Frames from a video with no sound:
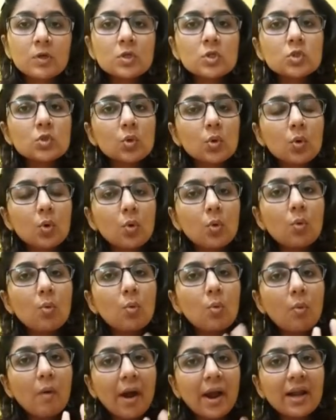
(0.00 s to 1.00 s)
So
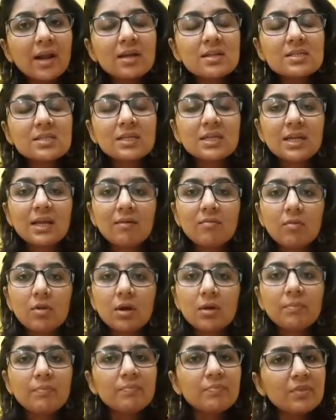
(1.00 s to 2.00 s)
why does it
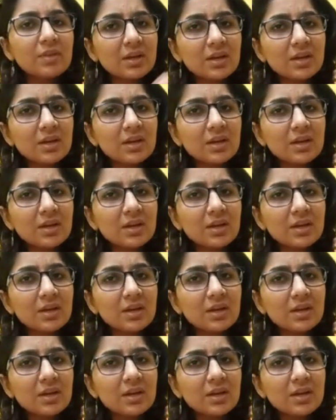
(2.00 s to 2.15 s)
develop?